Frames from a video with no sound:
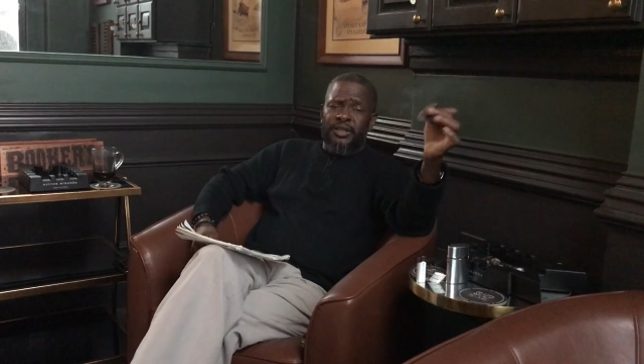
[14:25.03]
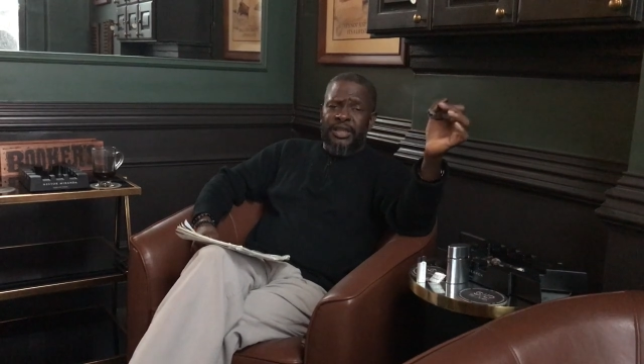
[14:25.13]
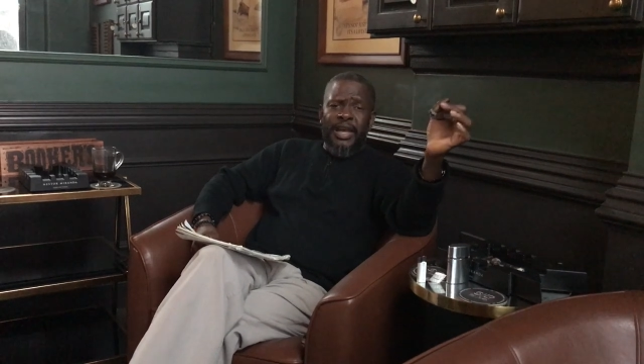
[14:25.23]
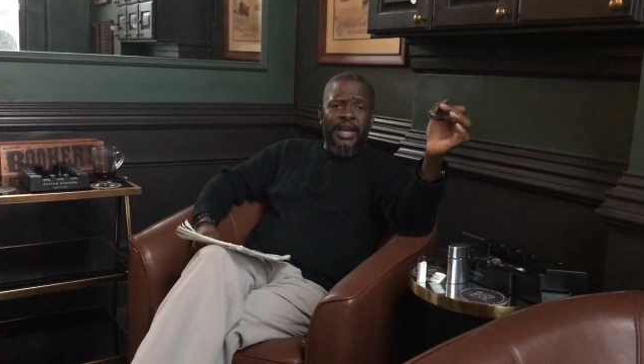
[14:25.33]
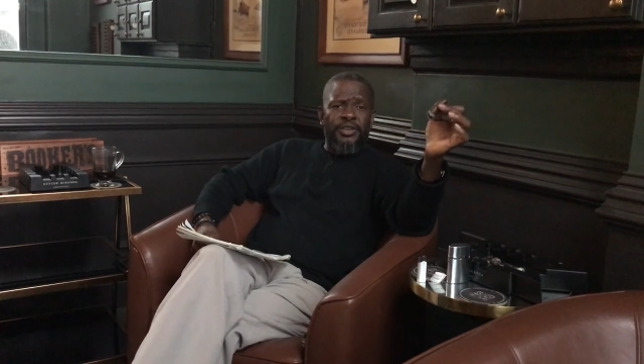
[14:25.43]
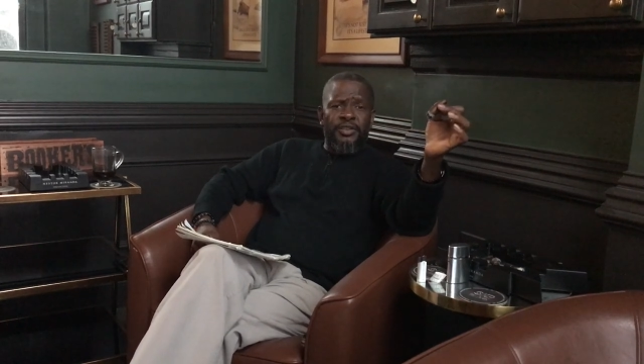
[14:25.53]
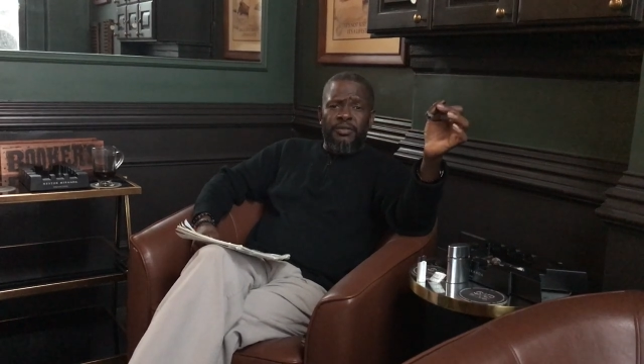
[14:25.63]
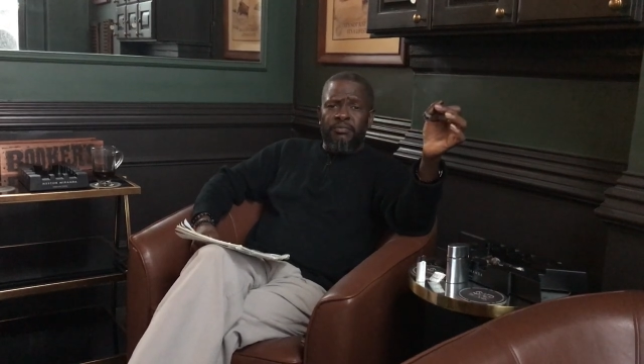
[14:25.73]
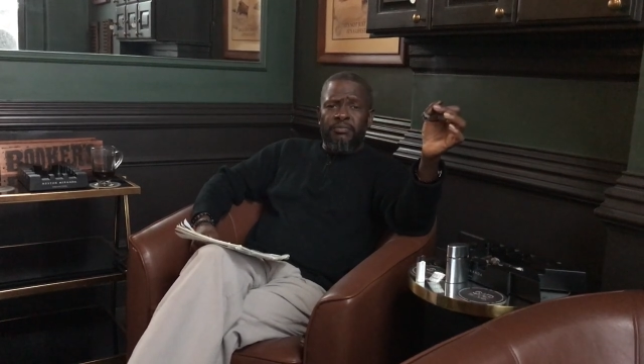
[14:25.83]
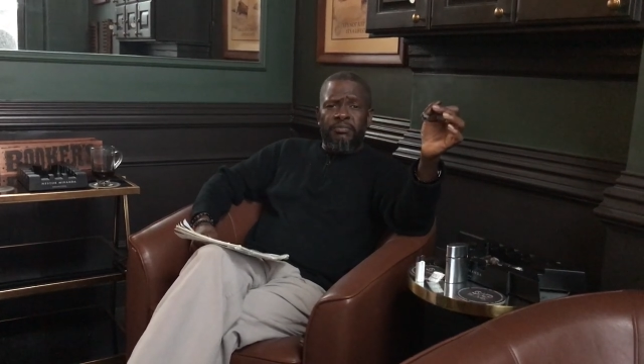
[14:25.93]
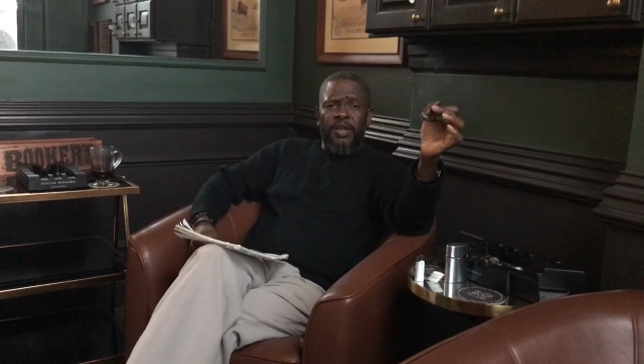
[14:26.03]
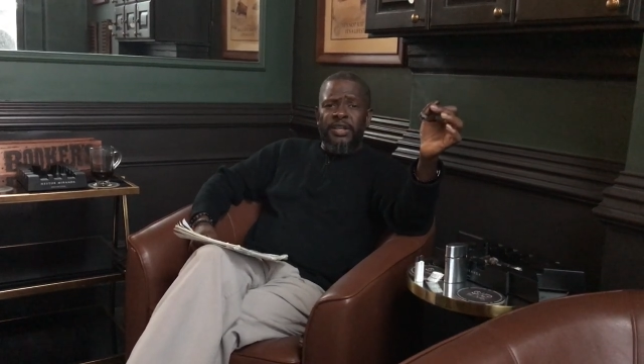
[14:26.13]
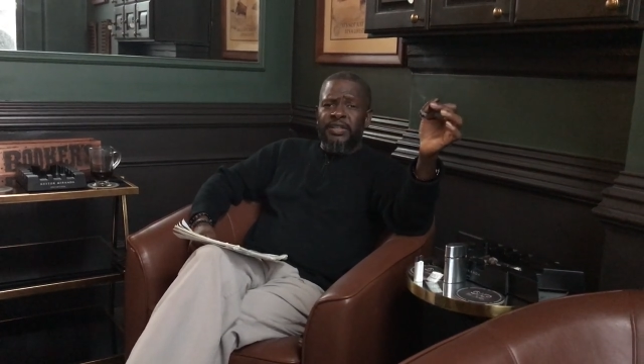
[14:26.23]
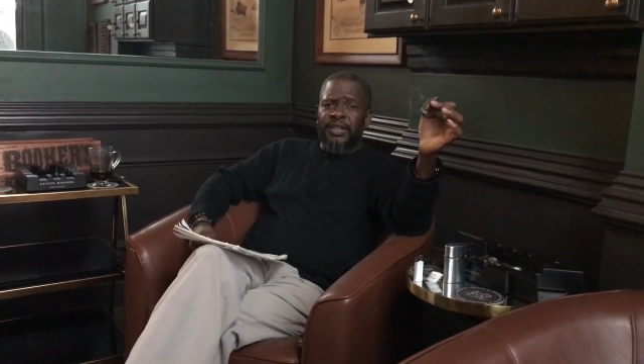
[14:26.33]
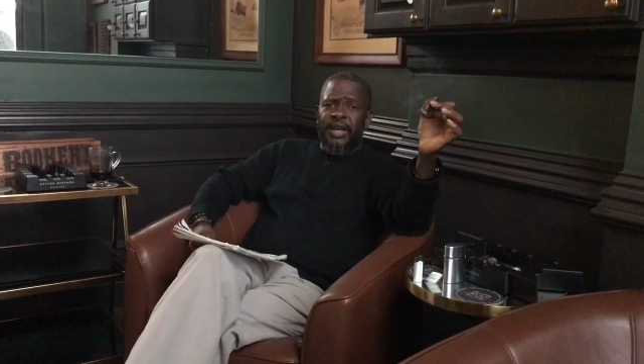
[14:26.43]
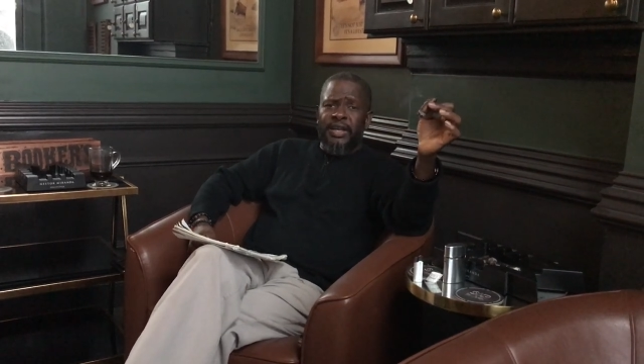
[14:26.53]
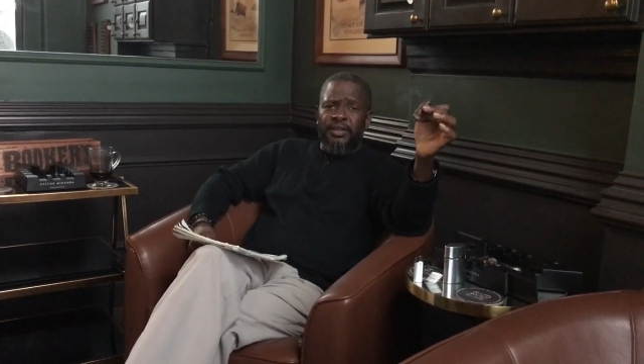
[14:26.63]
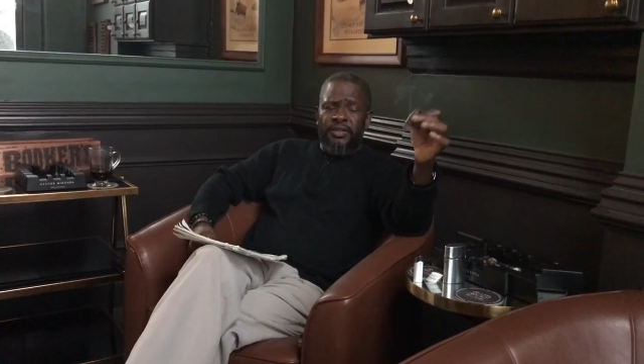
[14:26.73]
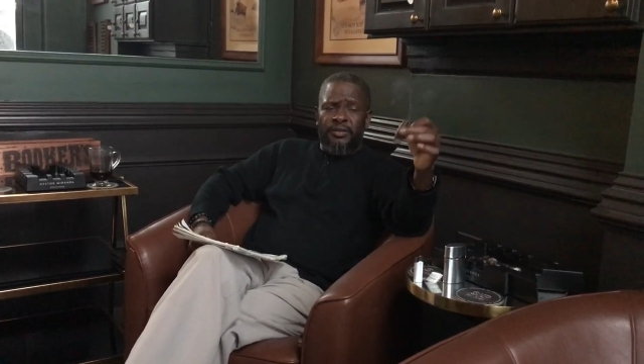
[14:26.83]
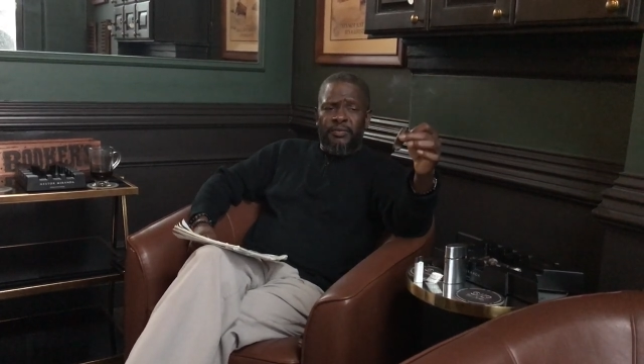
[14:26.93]
scotch, any
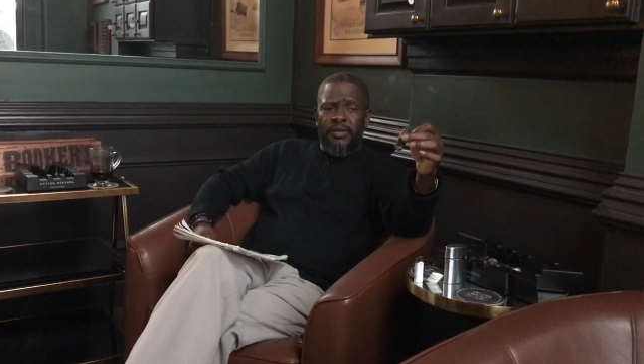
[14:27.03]
scotch,